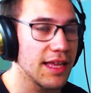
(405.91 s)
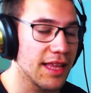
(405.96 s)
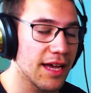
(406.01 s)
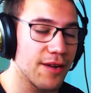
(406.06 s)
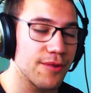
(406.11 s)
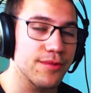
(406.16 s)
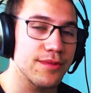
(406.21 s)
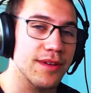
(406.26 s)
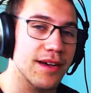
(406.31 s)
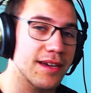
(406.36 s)

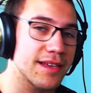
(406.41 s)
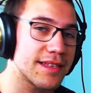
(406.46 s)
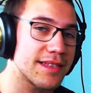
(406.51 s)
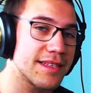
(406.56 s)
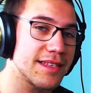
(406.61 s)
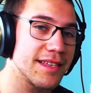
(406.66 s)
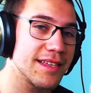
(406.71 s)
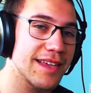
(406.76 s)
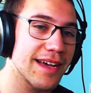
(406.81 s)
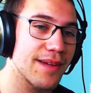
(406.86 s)
now I
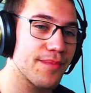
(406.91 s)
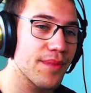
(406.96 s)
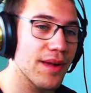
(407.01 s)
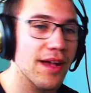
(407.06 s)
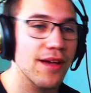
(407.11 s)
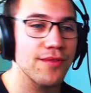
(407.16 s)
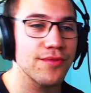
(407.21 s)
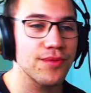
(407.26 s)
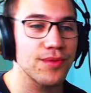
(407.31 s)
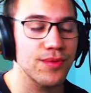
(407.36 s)
see
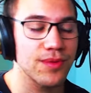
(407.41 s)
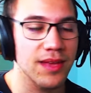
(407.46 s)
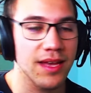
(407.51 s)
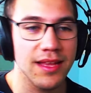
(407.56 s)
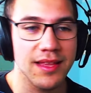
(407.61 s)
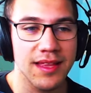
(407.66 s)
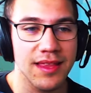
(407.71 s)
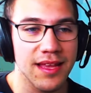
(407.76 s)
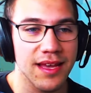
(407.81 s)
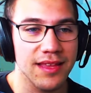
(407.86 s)
Gabriel do
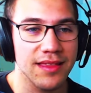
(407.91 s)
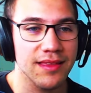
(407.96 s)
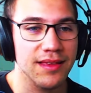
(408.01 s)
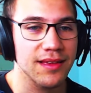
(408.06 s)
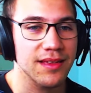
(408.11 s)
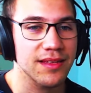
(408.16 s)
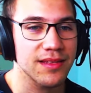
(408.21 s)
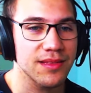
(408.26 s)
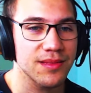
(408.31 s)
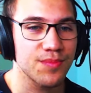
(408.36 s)
that, and I
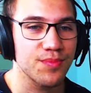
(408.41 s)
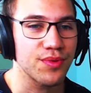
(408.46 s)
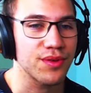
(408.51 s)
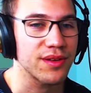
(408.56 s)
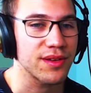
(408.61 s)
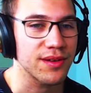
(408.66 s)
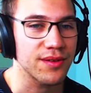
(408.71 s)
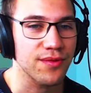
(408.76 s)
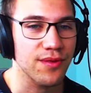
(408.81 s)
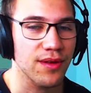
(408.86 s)
think it's
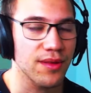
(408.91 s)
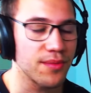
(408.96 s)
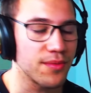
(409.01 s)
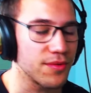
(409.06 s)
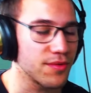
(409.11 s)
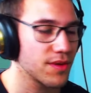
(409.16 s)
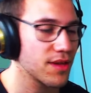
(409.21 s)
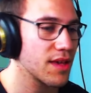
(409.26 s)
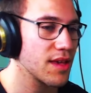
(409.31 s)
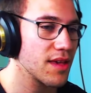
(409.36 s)
pretty
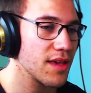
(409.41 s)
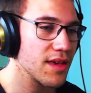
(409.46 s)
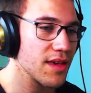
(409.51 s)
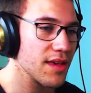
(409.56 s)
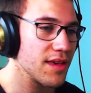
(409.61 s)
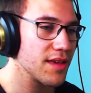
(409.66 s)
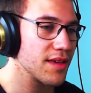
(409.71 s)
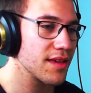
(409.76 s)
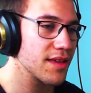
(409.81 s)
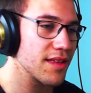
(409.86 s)
incredible. He
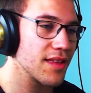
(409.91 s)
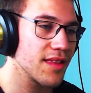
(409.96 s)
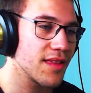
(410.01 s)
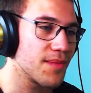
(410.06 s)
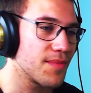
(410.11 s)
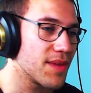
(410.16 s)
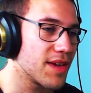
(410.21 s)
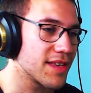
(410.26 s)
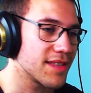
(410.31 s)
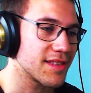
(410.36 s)

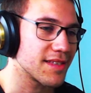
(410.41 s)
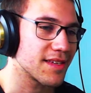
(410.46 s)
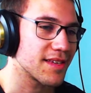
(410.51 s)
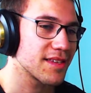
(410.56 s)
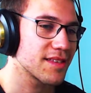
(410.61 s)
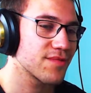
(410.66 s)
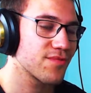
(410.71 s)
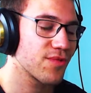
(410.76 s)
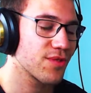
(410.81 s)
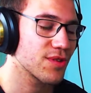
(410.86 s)
did amazing.
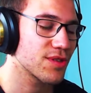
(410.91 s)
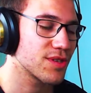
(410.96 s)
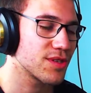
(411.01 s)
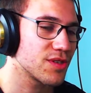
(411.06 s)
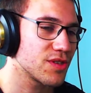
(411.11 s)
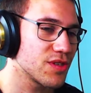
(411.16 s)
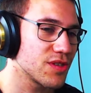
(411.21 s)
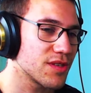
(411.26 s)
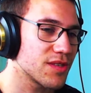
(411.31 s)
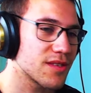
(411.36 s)
His voice
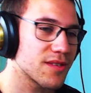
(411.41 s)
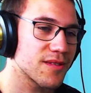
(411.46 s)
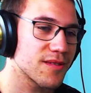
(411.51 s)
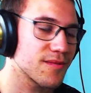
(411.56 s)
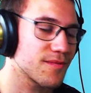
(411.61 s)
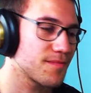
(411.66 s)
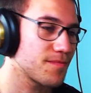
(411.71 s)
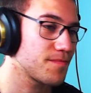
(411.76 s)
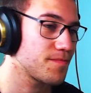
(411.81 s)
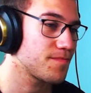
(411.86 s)
is
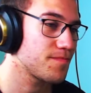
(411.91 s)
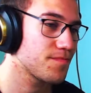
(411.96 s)
just